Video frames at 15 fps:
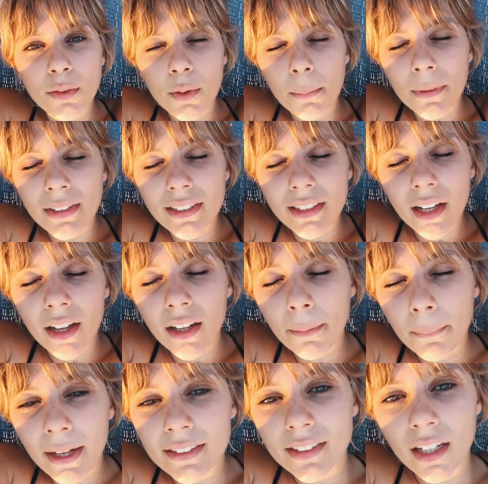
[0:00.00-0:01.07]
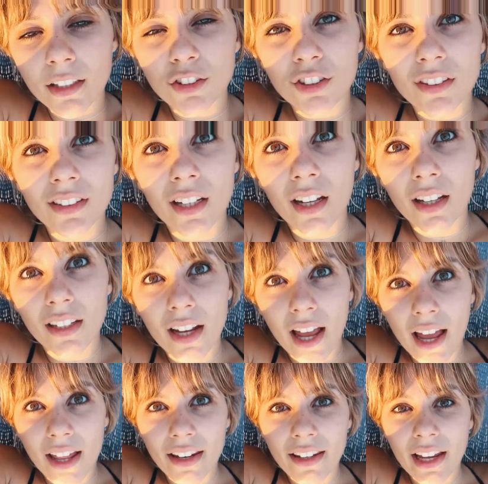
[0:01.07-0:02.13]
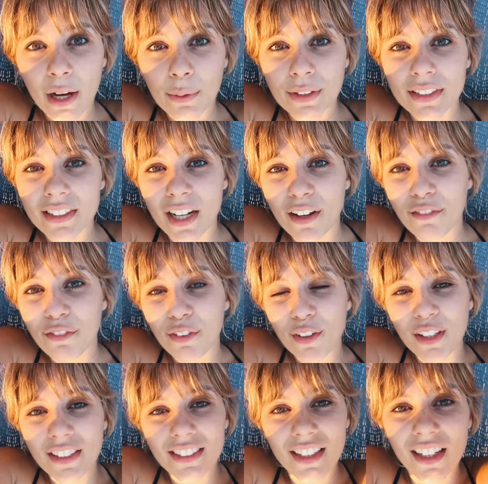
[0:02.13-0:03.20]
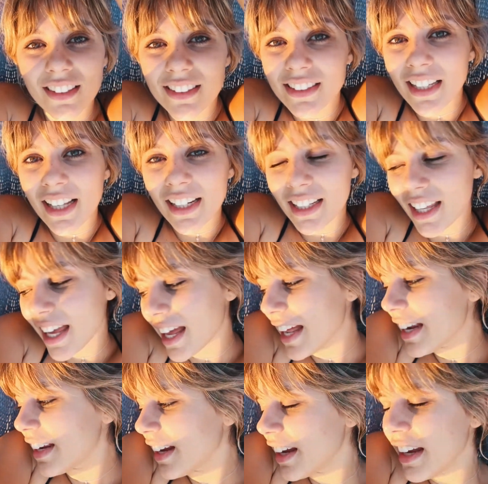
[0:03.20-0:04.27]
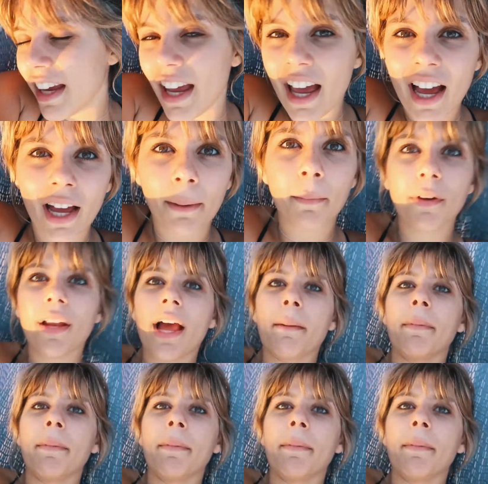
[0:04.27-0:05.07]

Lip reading: Swim is done, massage is done, and now it's time for the sunset again. I'm on a